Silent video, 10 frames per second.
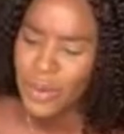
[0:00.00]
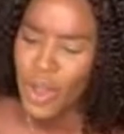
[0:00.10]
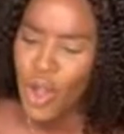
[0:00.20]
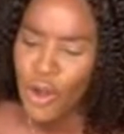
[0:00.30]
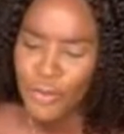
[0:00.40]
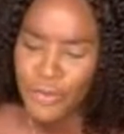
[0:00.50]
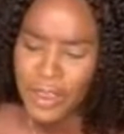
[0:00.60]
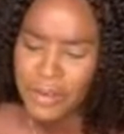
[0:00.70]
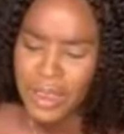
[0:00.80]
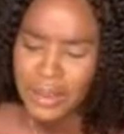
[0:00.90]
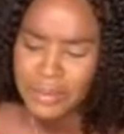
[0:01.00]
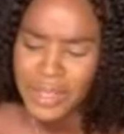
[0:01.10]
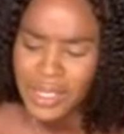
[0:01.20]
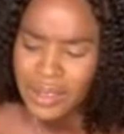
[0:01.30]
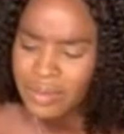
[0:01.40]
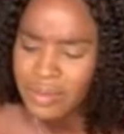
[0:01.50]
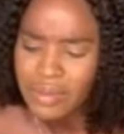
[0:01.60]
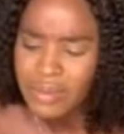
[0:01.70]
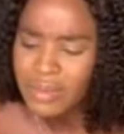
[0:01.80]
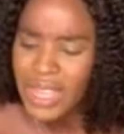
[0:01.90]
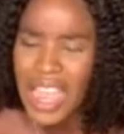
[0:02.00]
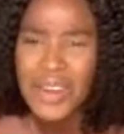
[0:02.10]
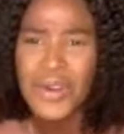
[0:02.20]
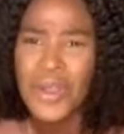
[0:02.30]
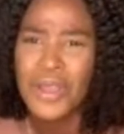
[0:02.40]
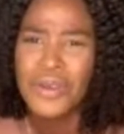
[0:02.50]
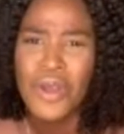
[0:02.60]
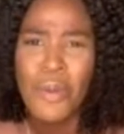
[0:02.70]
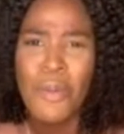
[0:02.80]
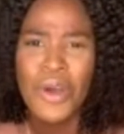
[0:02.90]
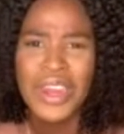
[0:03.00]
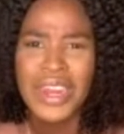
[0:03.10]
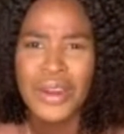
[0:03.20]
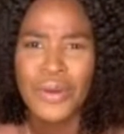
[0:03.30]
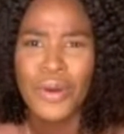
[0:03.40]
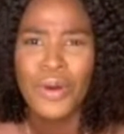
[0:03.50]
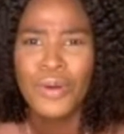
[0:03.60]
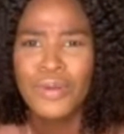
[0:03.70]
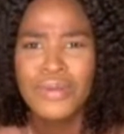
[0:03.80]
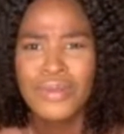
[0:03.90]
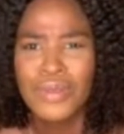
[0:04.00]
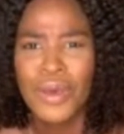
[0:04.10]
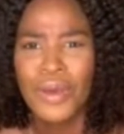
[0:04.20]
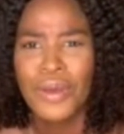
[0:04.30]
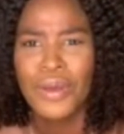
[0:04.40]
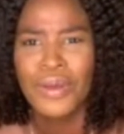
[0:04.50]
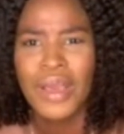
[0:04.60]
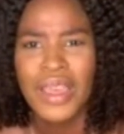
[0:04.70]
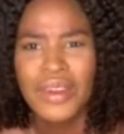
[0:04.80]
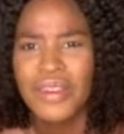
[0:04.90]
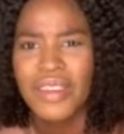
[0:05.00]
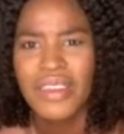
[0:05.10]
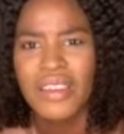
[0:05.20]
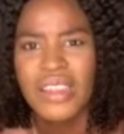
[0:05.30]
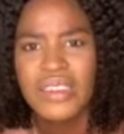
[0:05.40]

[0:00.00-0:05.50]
all very, I don't know, not modern at all. So I don't know. I